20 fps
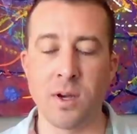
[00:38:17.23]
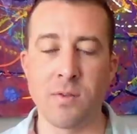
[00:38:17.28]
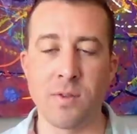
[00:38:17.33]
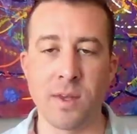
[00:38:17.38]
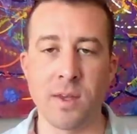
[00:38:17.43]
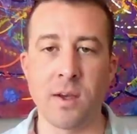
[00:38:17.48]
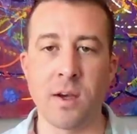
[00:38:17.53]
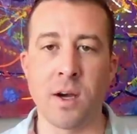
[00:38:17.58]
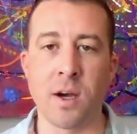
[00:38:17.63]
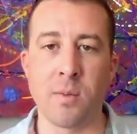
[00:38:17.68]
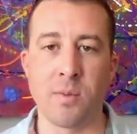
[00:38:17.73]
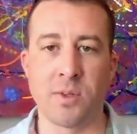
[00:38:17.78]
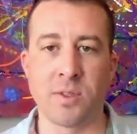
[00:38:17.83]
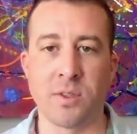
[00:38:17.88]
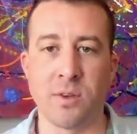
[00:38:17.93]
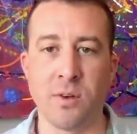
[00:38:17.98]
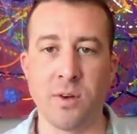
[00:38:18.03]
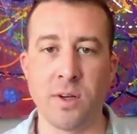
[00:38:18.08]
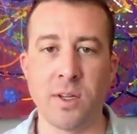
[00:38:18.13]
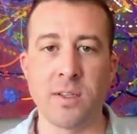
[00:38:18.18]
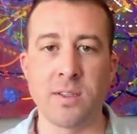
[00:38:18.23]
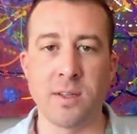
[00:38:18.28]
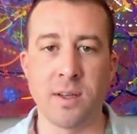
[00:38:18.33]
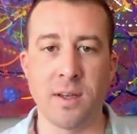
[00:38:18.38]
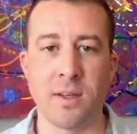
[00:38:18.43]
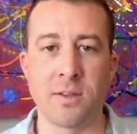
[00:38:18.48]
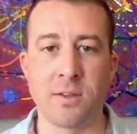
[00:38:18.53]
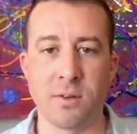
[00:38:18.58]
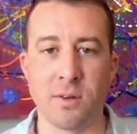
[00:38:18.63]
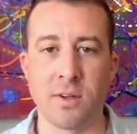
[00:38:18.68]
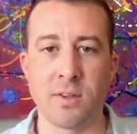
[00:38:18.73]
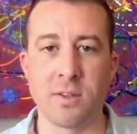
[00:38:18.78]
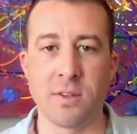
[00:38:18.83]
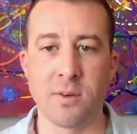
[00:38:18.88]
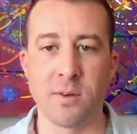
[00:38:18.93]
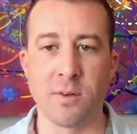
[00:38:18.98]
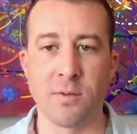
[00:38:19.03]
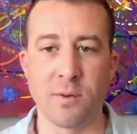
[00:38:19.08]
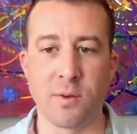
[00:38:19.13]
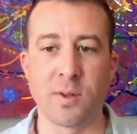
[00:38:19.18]
you have the opportunity to enter
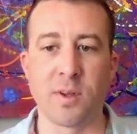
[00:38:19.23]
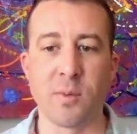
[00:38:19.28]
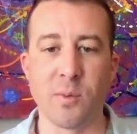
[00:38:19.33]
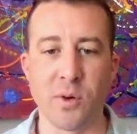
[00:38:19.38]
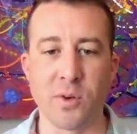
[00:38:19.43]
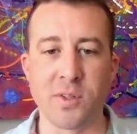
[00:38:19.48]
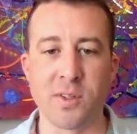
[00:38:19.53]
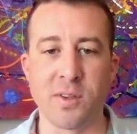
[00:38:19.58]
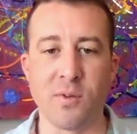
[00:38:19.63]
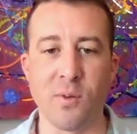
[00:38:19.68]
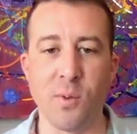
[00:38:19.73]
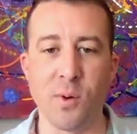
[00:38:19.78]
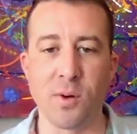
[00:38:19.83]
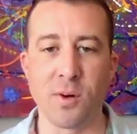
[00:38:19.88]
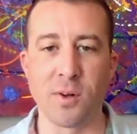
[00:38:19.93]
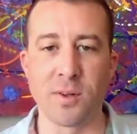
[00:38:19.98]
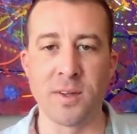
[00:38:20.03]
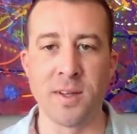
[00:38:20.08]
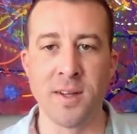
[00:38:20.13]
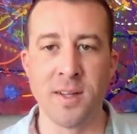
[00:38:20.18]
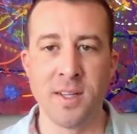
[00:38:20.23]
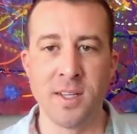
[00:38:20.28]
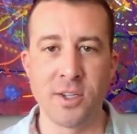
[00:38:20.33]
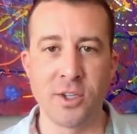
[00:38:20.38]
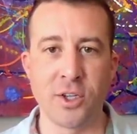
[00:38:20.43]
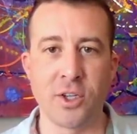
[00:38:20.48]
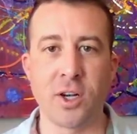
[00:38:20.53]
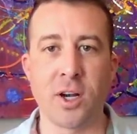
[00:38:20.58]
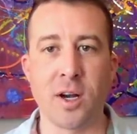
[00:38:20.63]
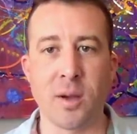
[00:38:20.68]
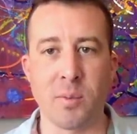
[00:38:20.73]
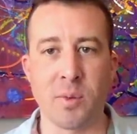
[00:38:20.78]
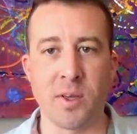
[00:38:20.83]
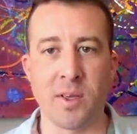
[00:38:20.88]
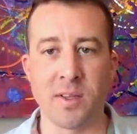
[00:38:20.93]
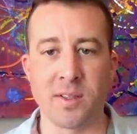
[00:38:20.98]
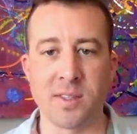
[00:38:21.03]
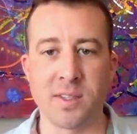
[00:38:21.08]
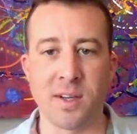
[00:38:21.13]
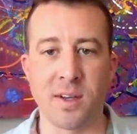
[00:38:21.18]
into a fully immersive world,
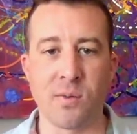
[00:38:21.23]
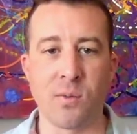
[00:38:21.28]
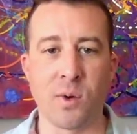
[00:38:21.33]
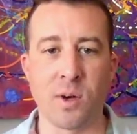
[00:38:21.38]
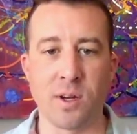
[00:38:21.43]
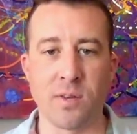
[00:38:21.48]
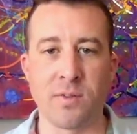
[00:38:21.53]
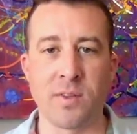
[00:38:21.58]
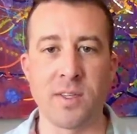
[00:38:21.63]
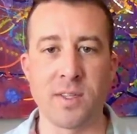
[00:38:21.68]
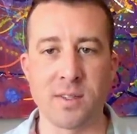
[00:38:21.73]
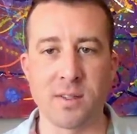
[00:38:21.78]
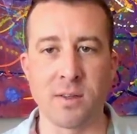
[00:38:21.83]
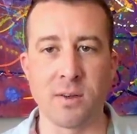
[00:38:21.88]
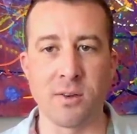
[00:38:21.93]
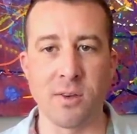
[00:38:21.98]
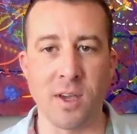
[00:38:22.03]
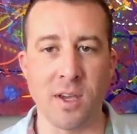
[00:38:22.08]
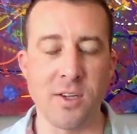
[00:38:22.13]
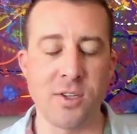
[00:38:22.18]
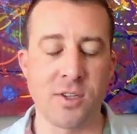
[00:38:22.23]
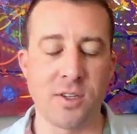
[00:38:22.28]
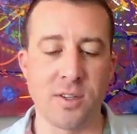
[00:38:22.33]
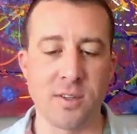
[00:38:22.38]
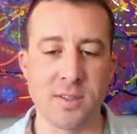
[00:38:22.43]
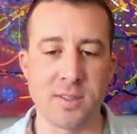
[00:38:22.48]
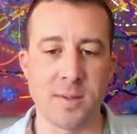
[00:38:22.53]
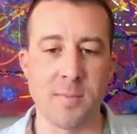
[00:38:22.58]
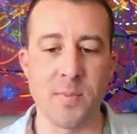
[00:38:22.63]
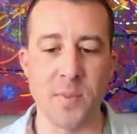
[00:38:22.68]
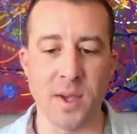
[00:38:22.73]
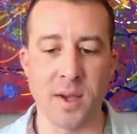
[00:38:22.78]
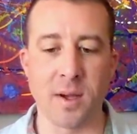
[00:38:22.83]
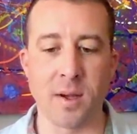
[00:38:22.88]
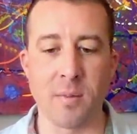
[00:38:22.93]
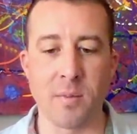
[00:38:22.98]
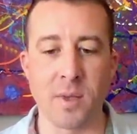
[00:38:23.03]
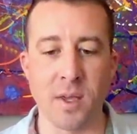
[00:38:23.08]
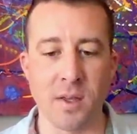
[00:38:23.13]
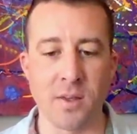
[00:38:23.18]
shop inside one of these locations
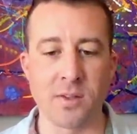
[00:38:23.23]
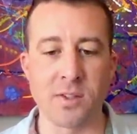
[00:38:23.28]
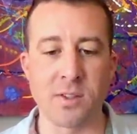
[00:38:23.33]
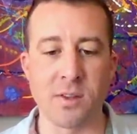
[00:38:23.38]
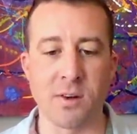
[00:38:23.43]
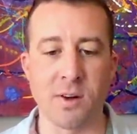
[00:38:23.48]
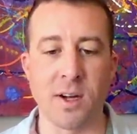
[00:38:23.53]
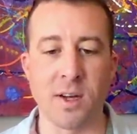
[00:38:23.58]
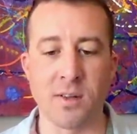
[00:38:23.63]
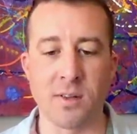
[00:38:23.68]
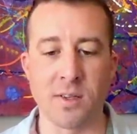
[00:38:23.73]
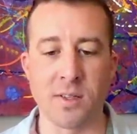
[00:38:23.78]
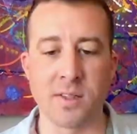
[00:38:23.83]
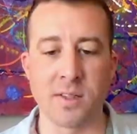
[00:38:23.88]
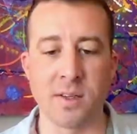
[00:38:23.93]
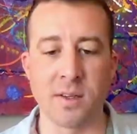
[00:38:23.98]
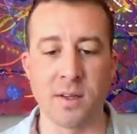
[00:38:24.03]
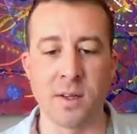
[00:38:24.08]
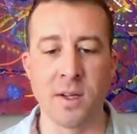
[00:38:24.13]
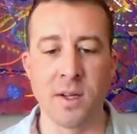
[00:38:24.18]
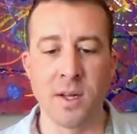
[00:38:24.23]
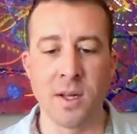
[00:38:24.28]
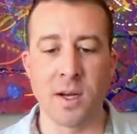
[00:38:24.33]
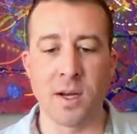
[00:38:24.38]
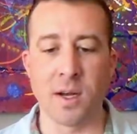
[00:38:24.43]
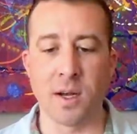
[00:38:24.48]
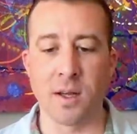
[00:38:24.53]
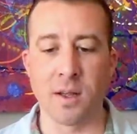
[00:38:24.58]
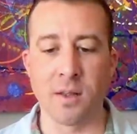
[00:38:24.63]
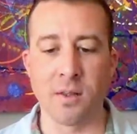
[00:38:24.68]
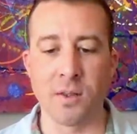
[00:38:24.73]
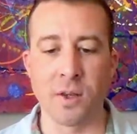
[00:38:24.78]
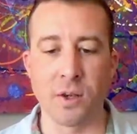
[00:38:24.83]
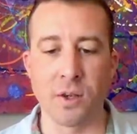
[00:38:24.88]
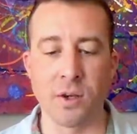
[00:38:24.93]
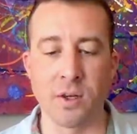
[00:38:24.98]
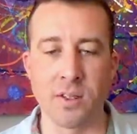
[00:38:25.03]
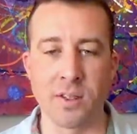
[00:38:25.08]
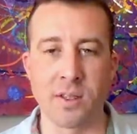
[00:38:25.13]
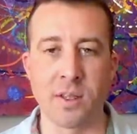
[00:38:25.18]
um, in Star Atlas, and uh, the
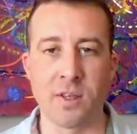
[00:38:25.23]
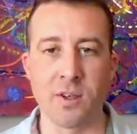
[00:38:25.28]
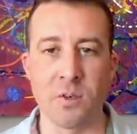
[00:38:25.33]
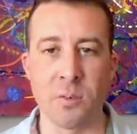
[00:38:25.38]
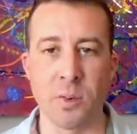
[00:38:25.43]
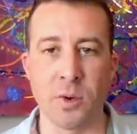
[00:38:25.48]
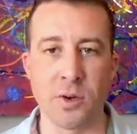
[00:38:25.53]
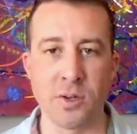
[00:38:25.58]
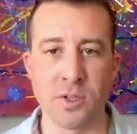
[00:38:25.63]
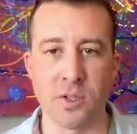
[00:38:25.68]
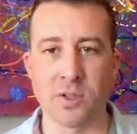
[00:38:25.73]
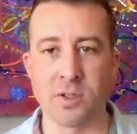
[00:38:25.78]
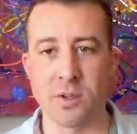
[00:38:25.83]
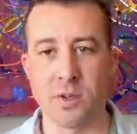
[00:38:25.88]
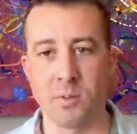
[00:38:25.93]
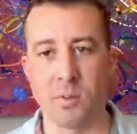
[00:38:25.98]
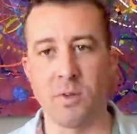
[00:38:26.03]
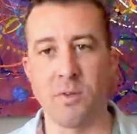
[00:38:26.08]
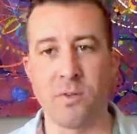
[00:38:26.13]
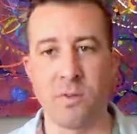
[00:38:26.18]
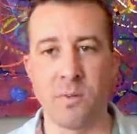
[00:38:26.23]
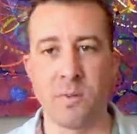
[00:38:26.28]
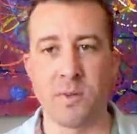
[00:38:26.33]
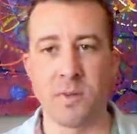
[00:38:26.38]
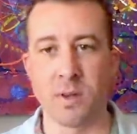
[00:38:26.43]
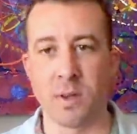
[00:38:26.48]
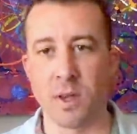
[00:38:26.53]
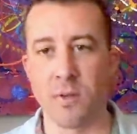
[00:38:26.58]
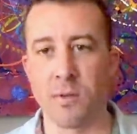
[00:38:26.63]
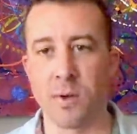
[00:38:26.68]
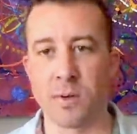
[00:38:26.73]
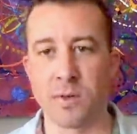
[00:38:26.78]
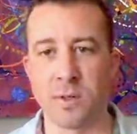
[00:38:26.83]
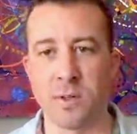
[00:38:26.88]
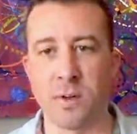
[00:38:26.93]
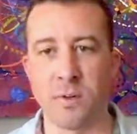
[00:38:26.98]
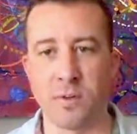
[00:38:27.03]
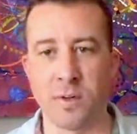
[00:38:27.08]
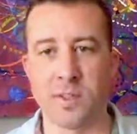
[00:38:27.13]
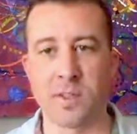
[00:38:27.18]
goods that you purchase could be delivered
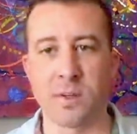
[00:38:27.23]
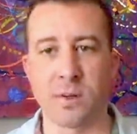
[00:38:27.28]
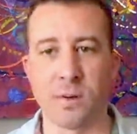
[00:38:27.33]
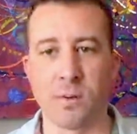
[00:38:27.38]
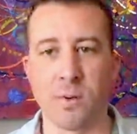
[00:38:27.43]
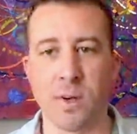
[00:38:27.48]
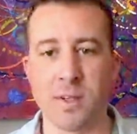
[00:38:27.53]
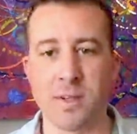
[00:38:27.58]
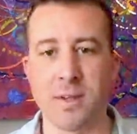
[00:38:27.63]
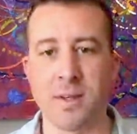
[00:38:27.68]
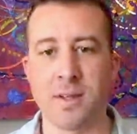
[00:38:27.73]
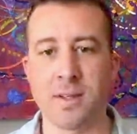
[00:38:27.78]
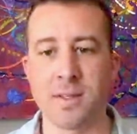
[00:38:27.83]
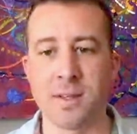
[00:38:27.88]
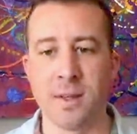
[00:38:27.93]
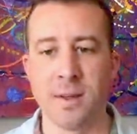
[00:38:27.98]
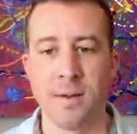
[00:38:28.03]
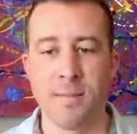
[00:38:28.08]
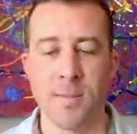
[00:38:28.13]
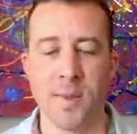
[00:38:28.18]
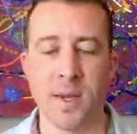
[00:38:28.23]
to your physical residence.